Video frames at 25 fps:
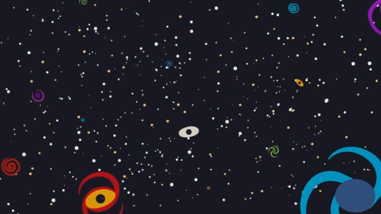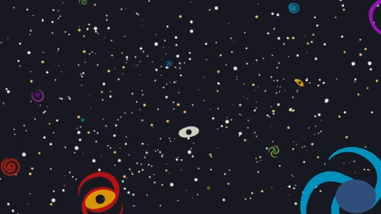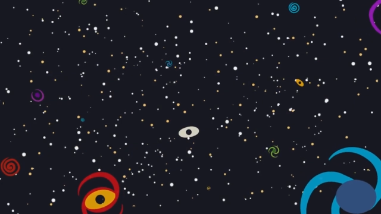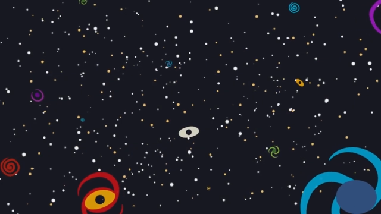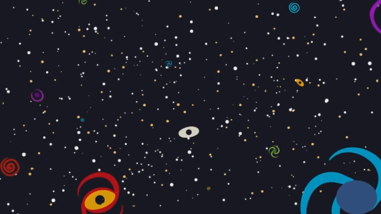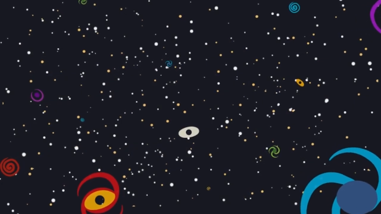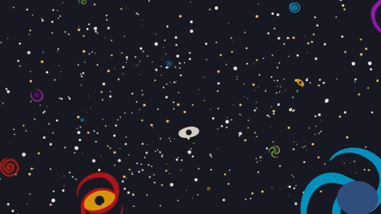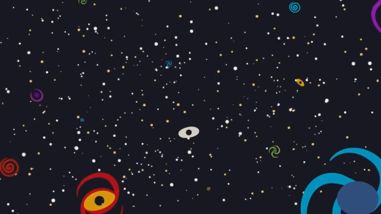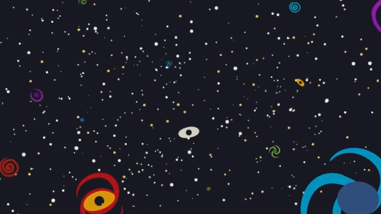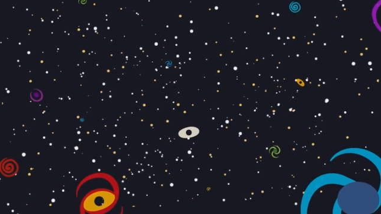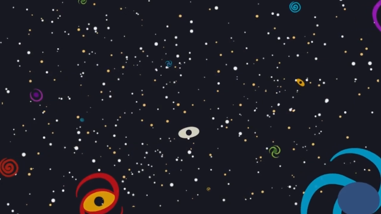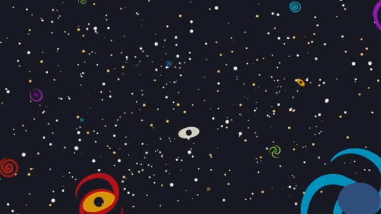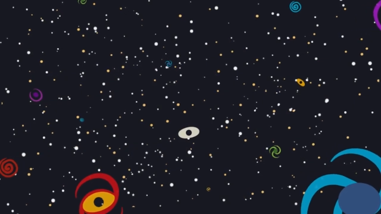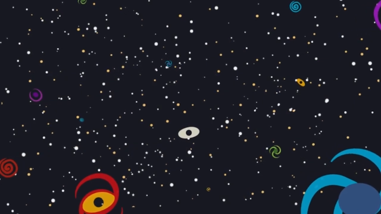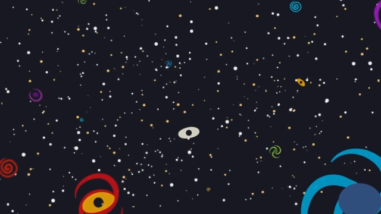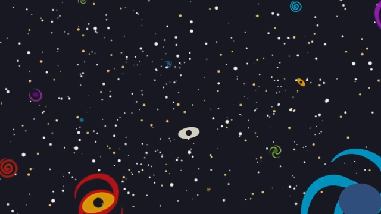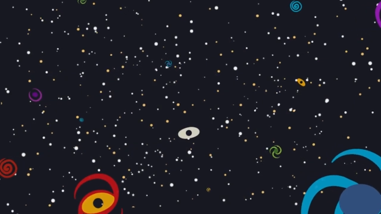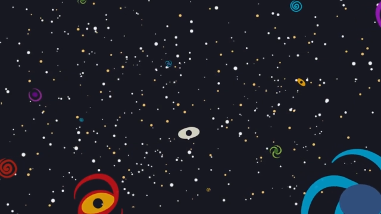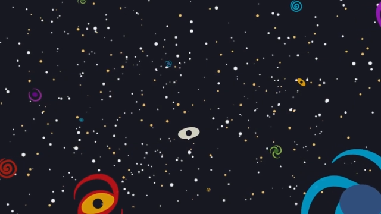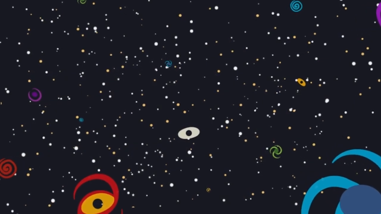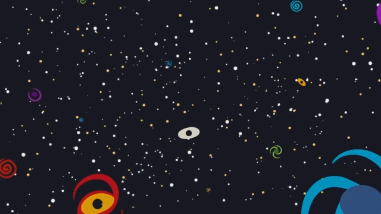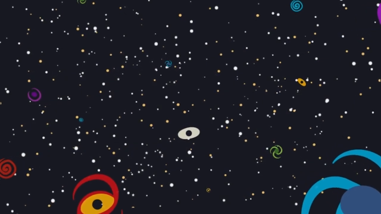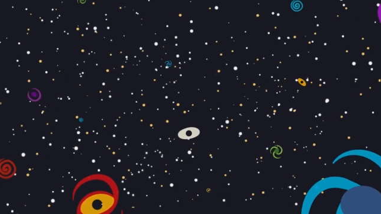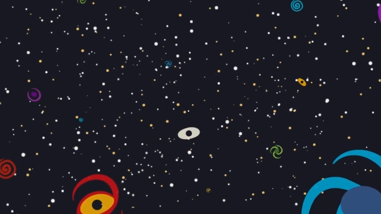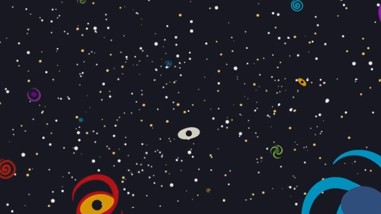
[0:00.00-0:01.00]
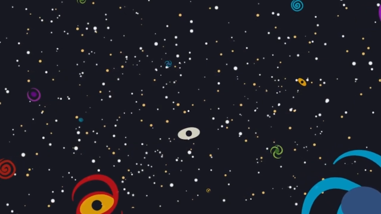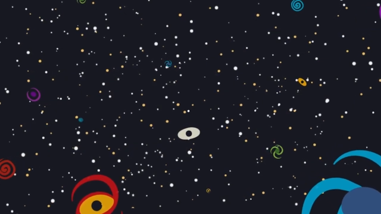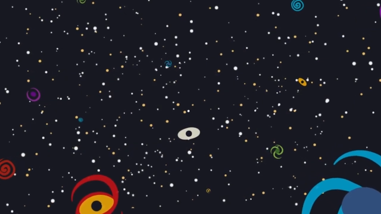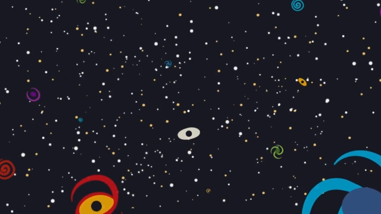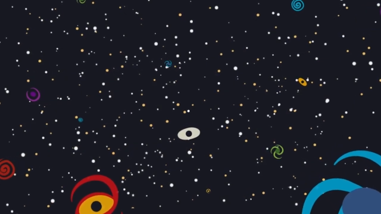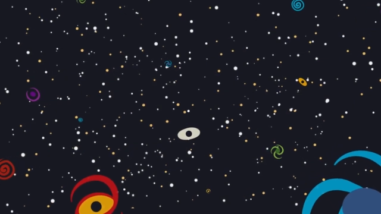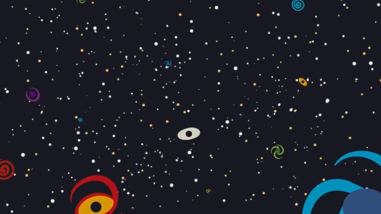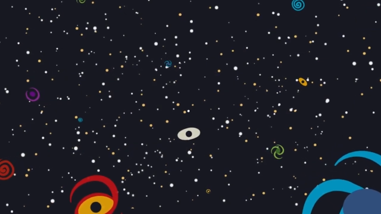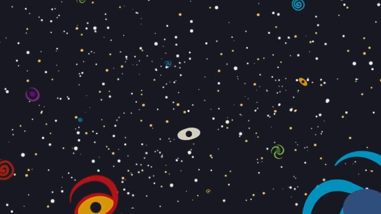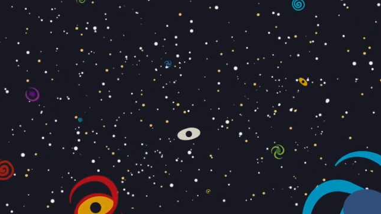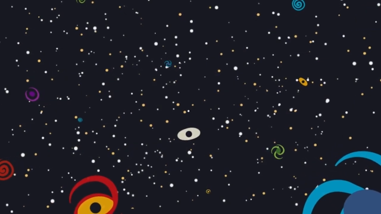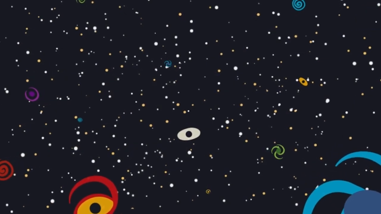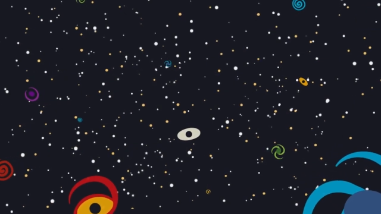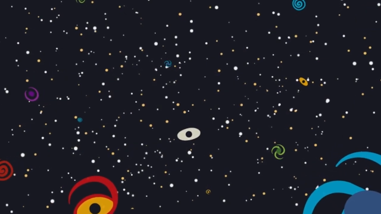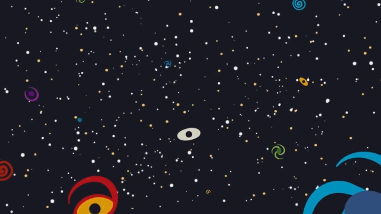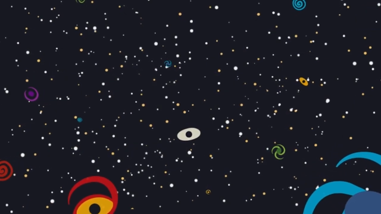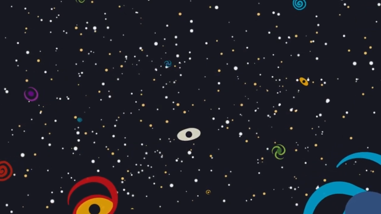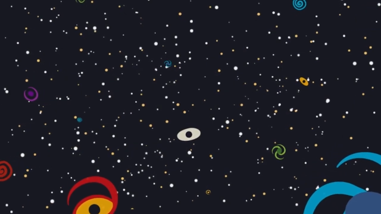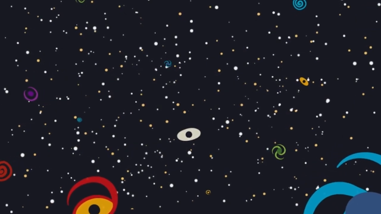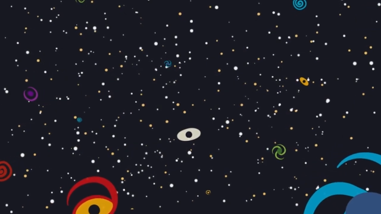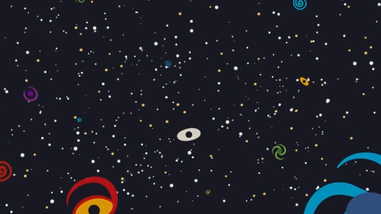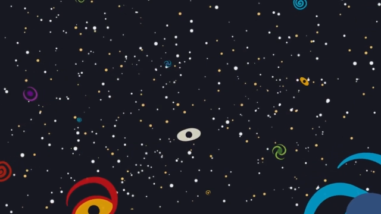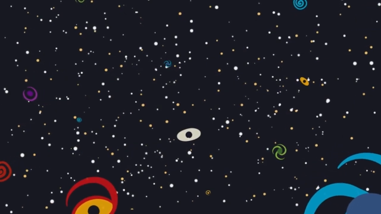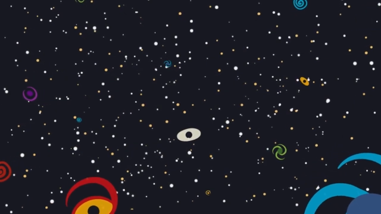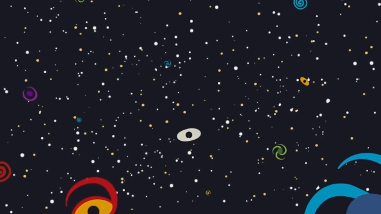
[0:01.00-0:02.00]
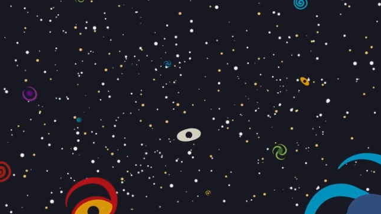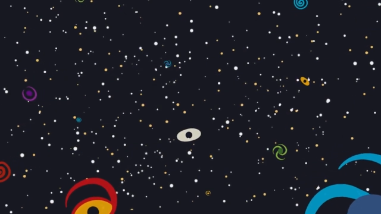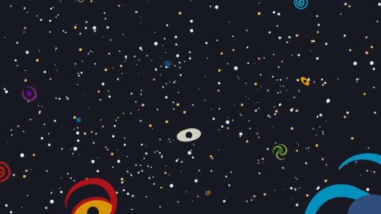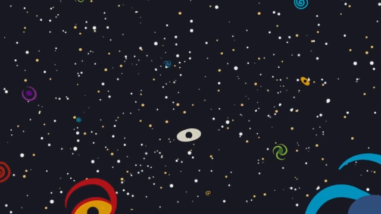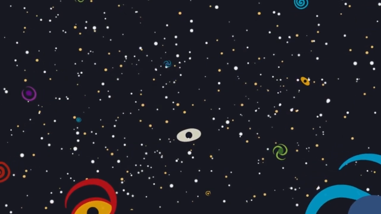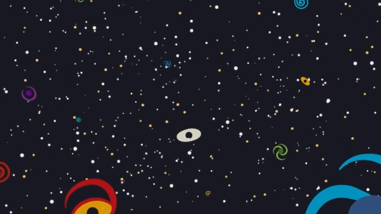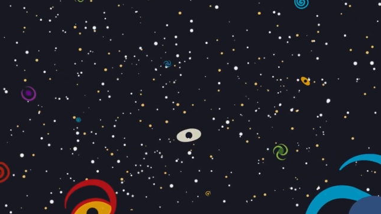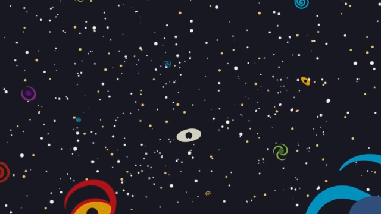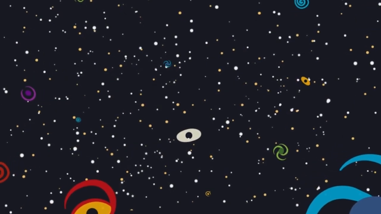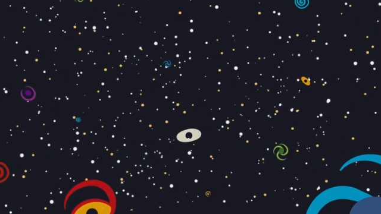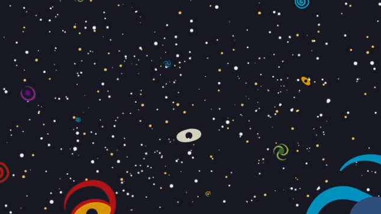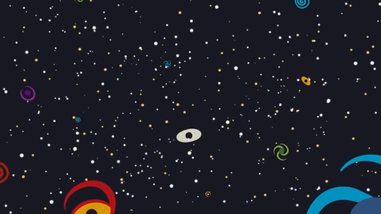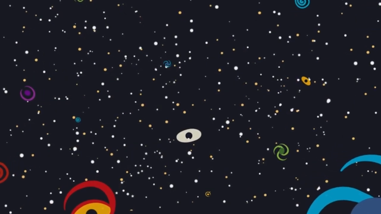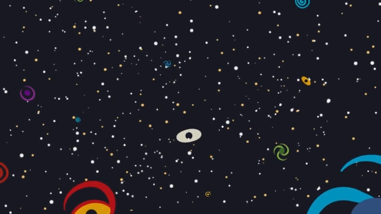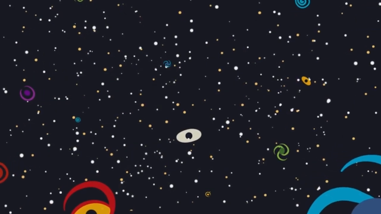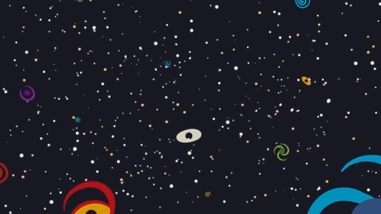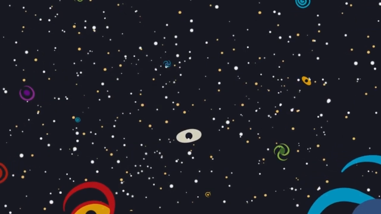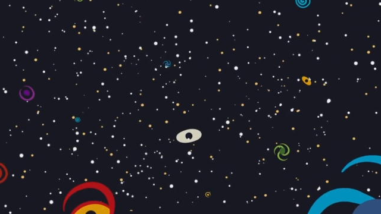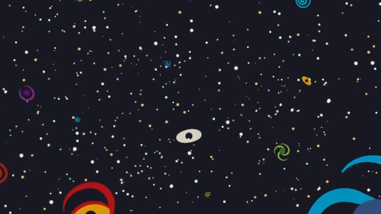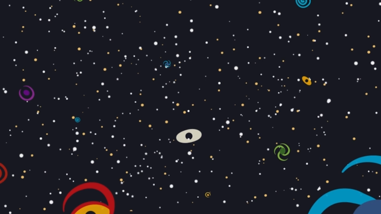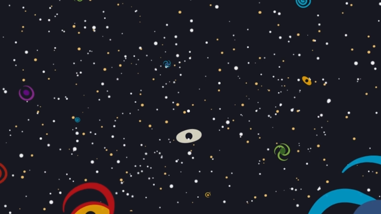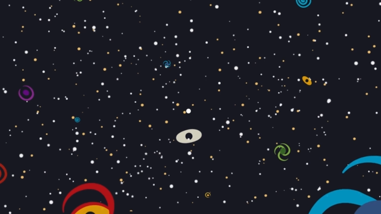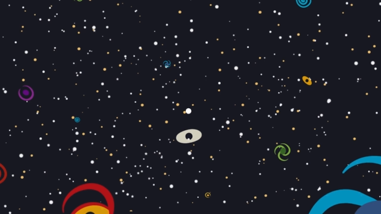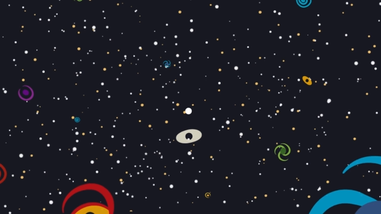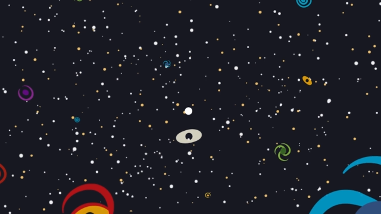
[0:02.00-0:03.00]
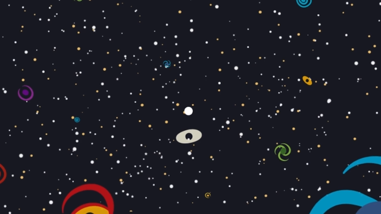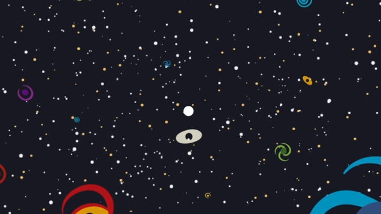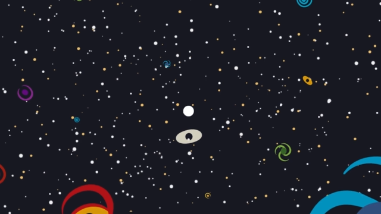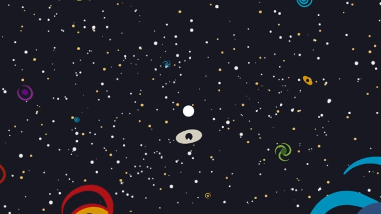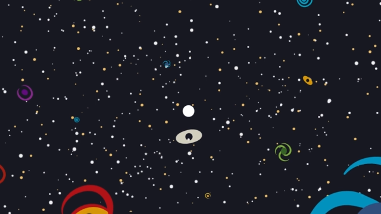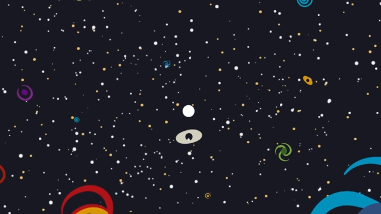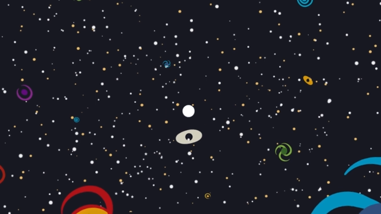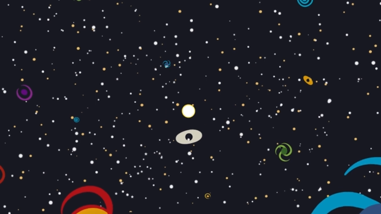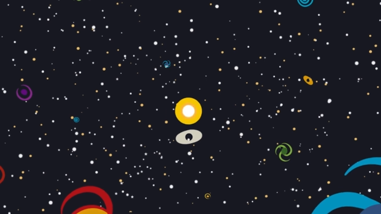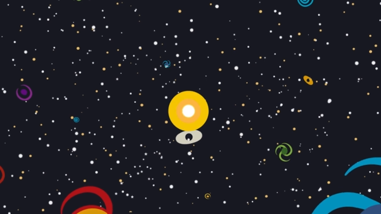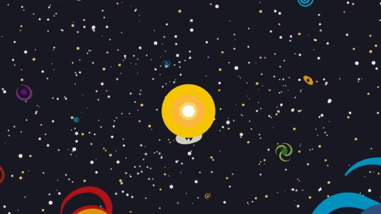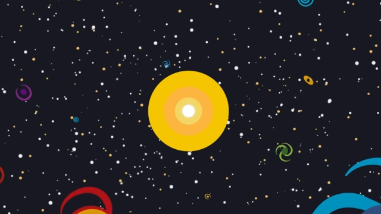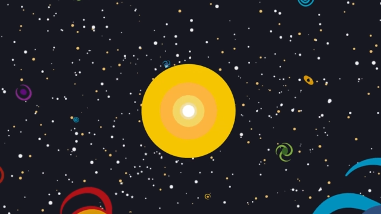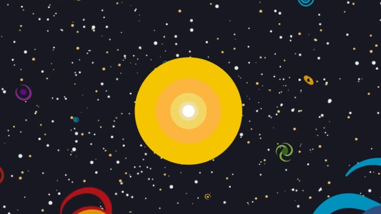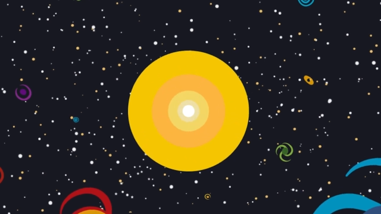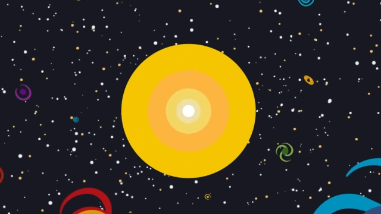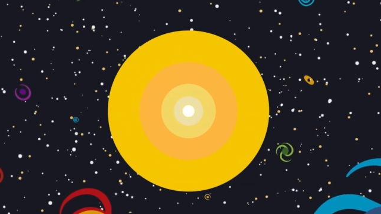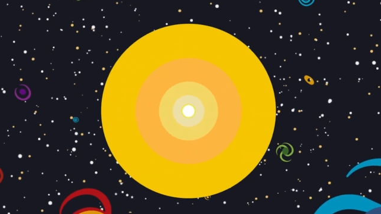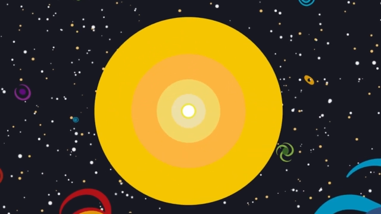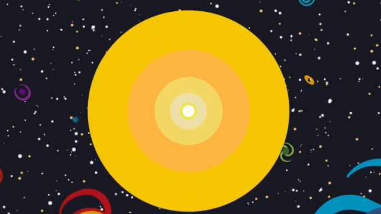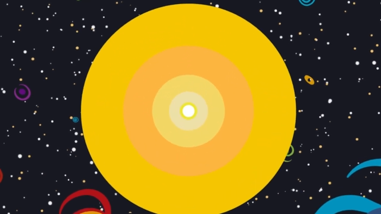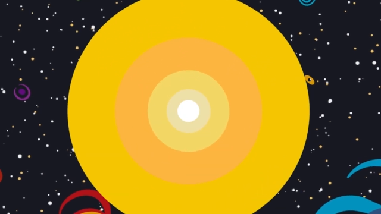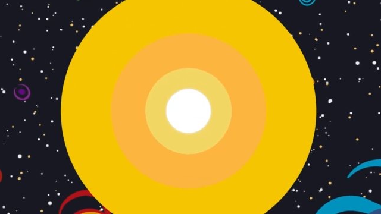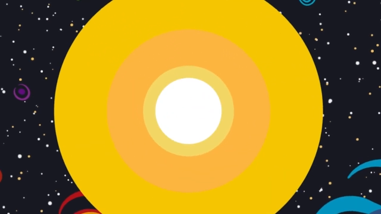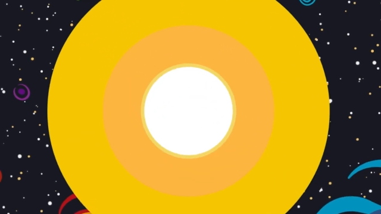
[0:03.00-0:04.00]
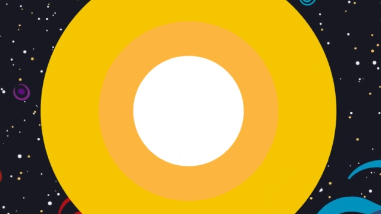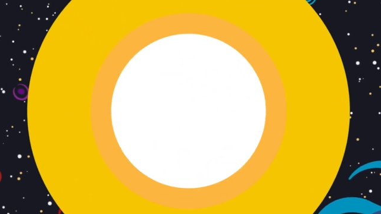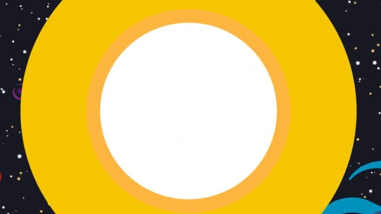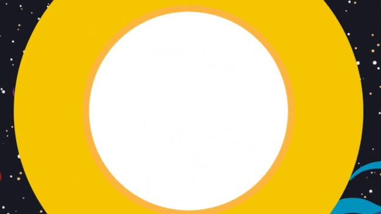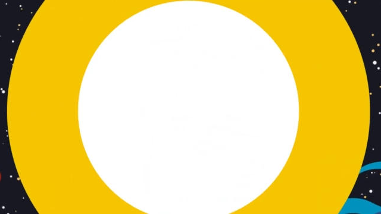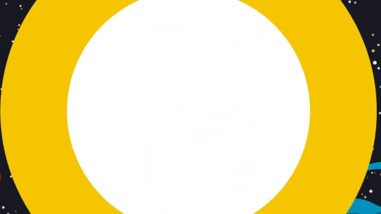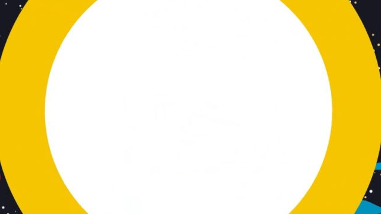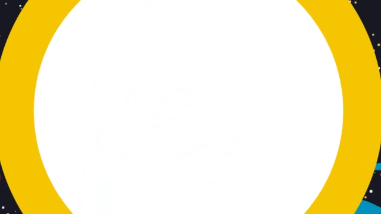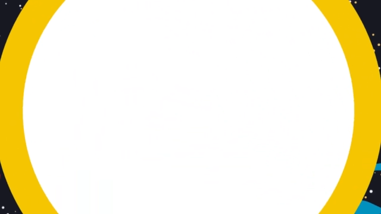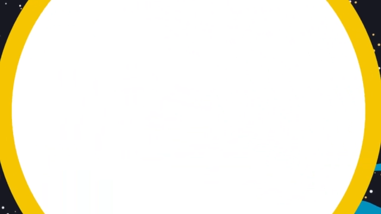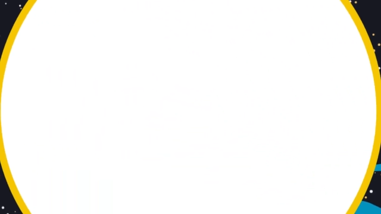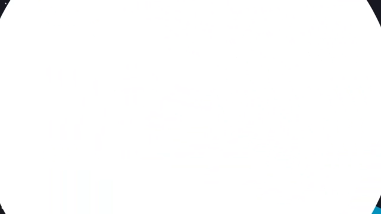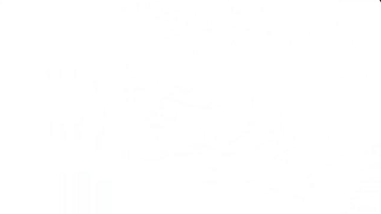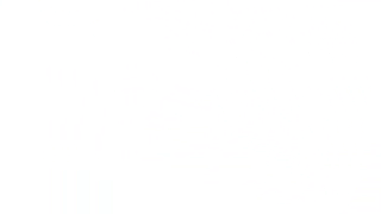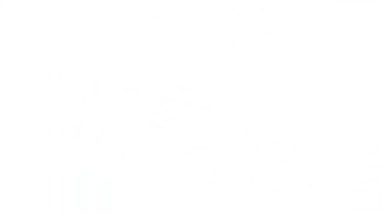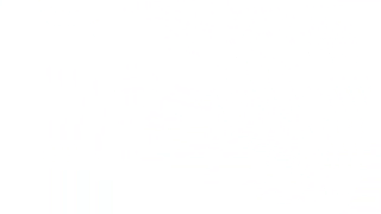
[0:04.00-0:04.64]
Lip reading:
(no speaker visible)